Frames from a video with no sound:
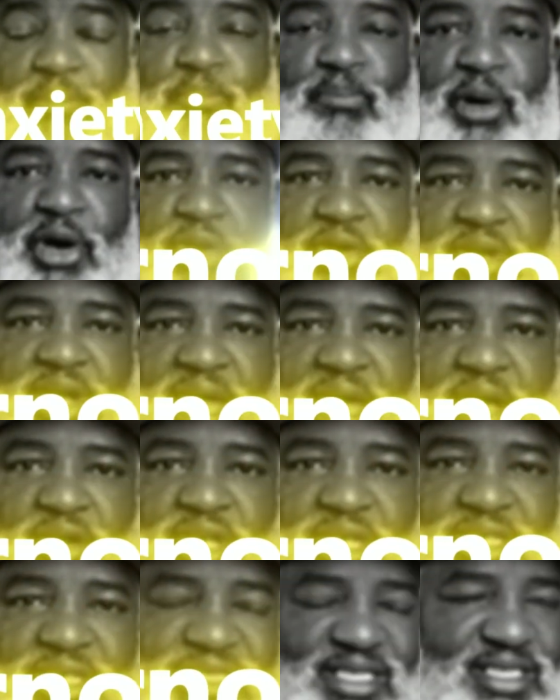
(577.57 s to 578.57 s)
burnout,
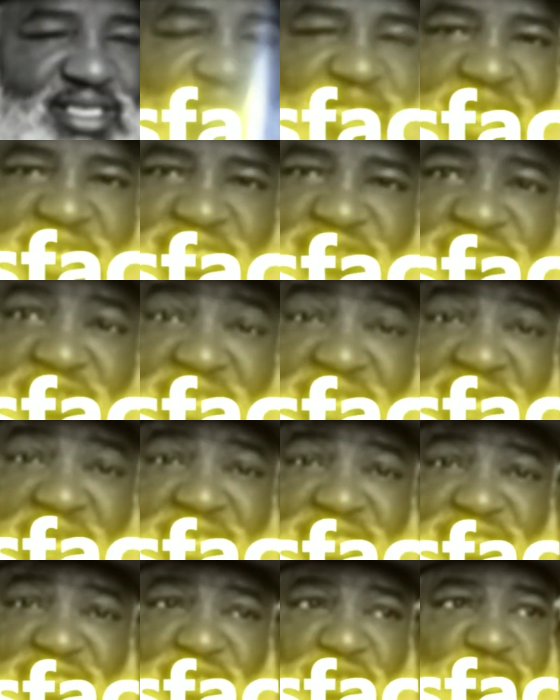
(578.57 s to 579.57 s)

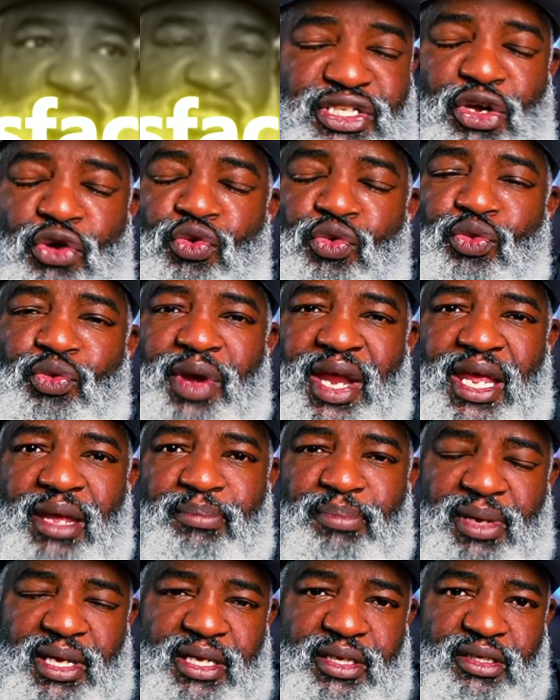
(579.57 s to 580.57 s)
dissatisfaction are so
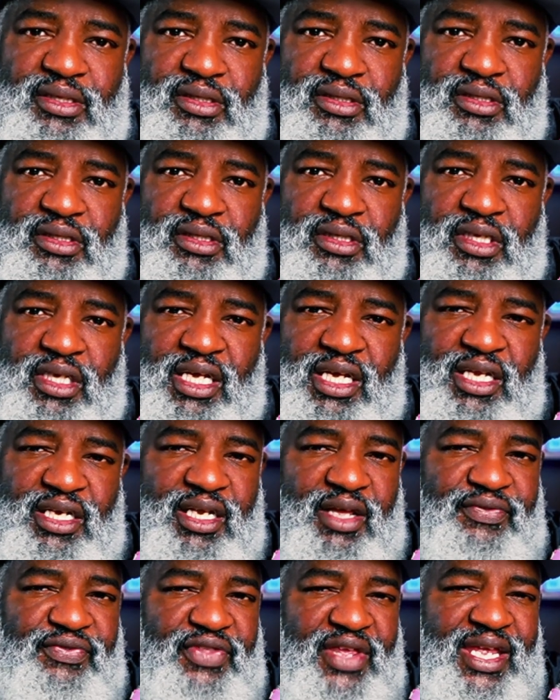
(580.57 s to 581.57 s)
rampant.
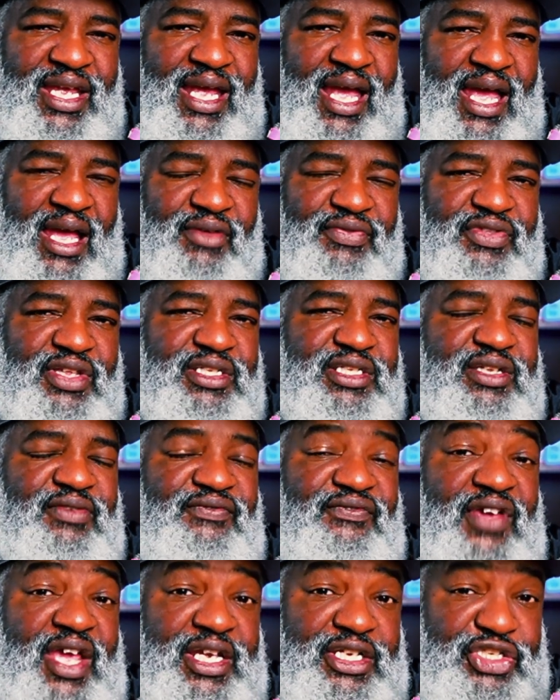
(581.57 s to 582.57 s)
Now think how this
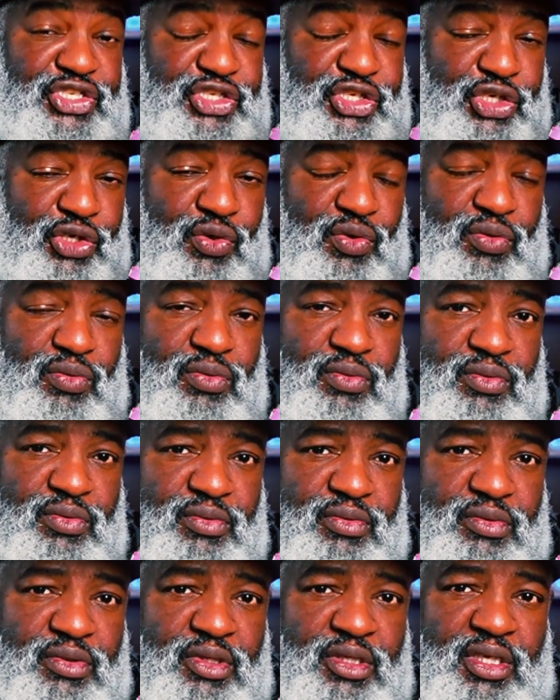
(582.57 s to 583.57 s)
affects you.
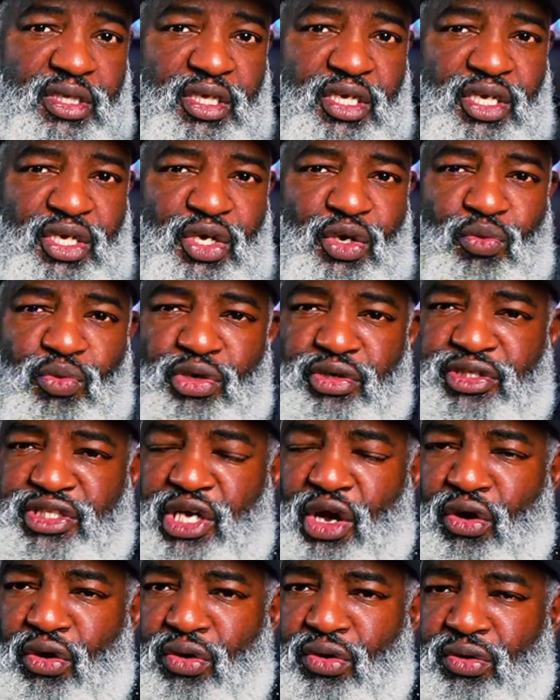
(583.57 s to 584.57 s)
We're
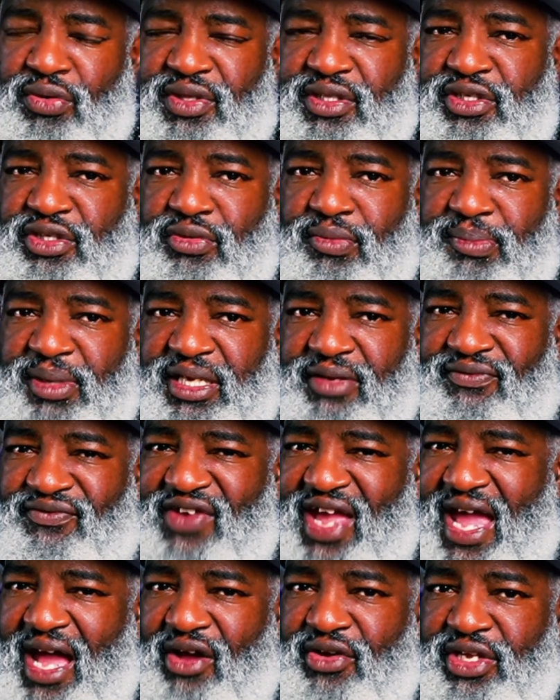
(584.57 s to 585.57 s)
told to be
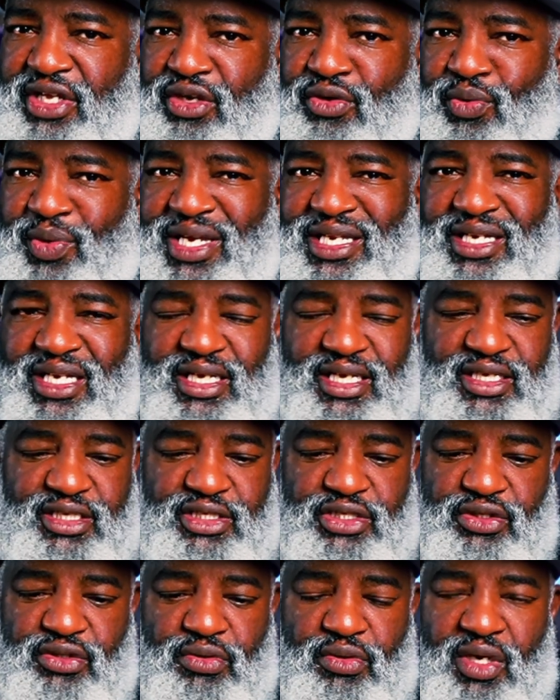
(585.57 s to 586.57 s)
valued. We need
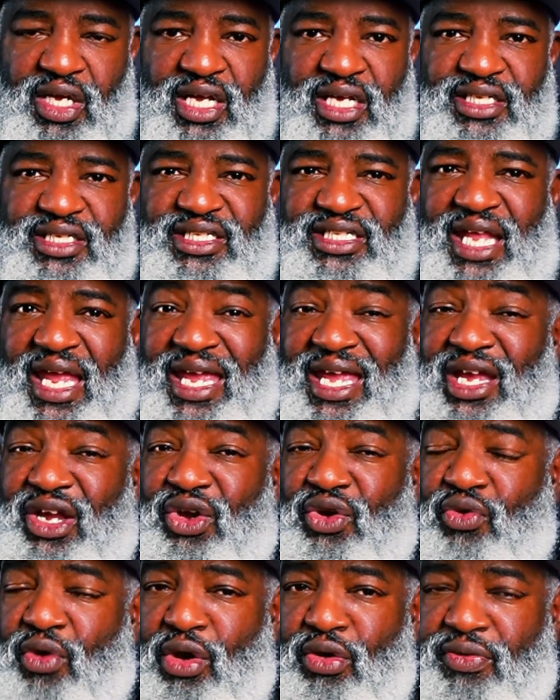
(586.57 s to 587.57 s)
to stay
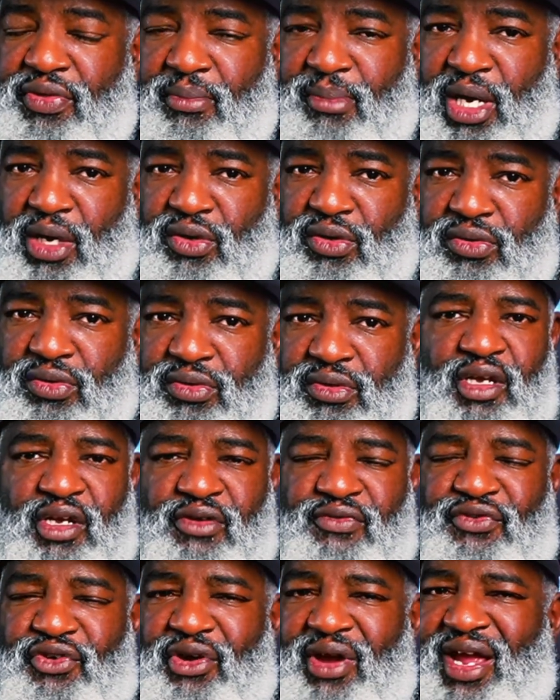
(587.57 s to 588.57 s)
in growth mode,
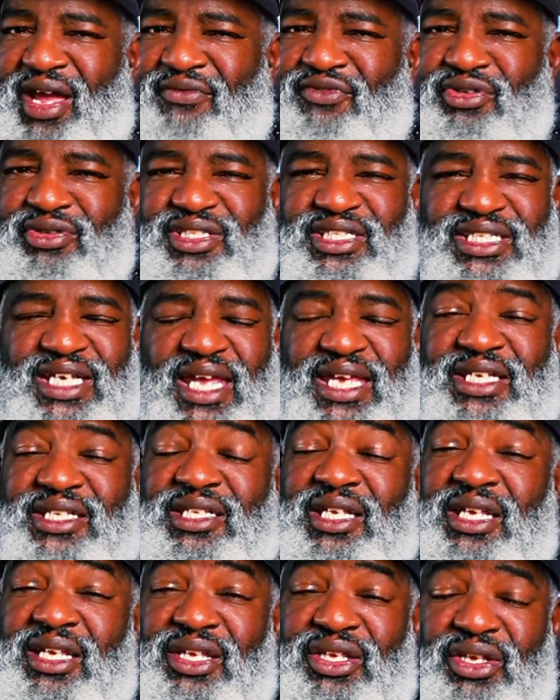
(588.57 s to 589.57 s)
forever
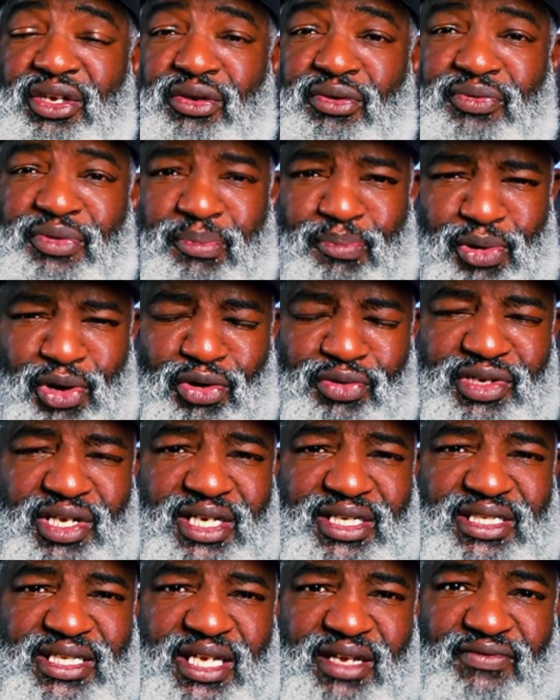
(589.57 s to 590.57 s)
chasing youth,
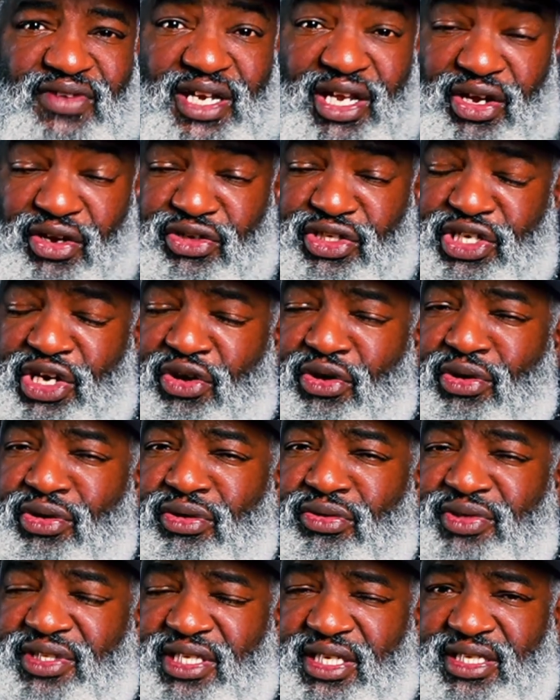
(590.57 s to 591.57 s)
productivity,
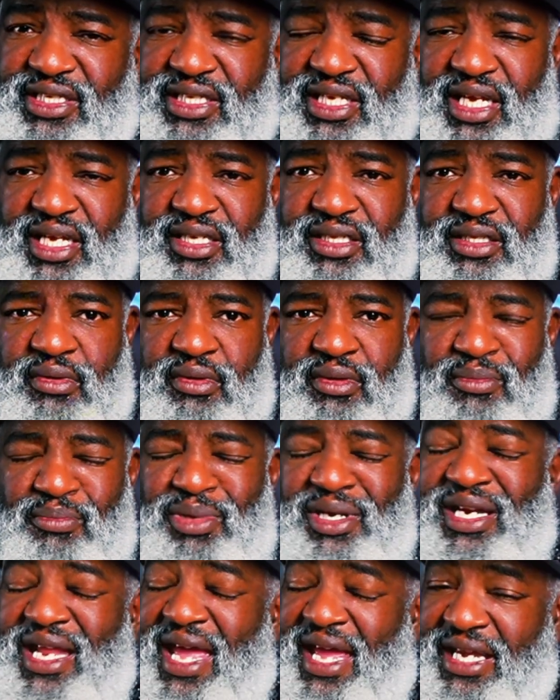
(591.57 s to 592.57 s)
internal success.
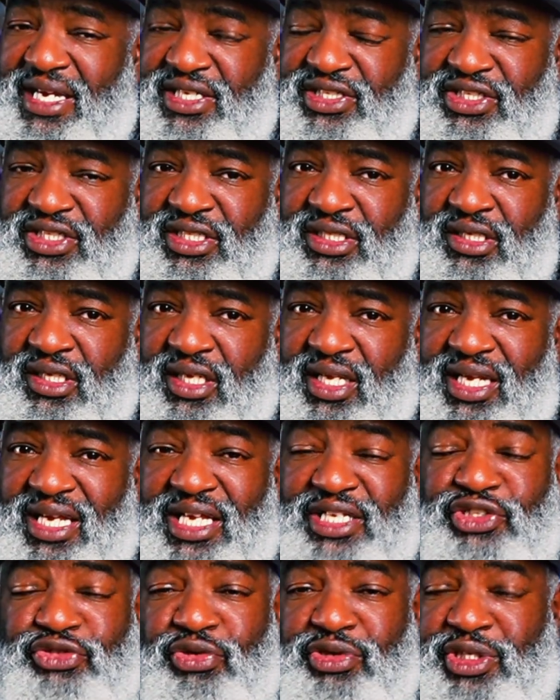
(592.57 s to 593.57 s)
But aging
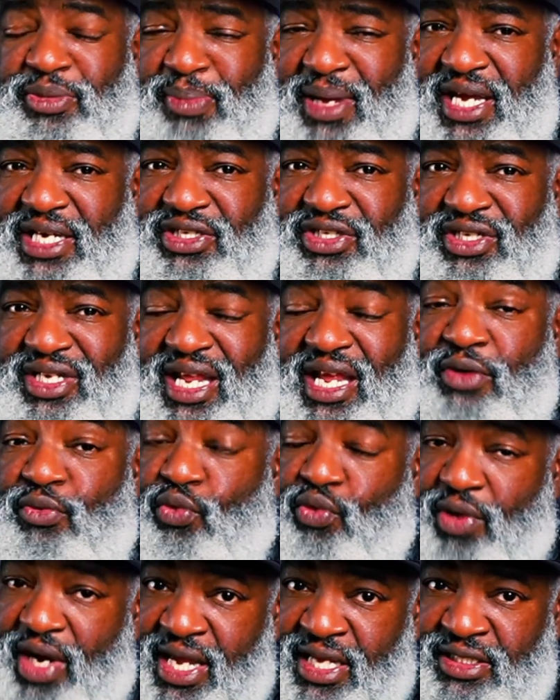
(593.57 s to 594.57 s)
introspection,
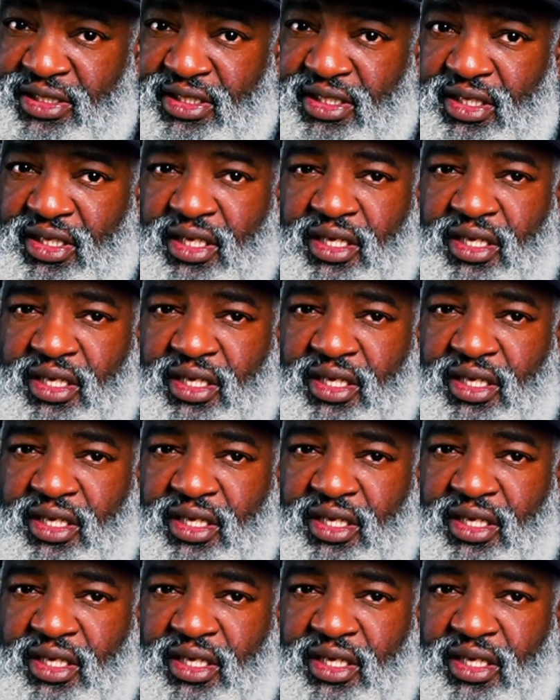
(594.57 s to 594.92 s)
and rest,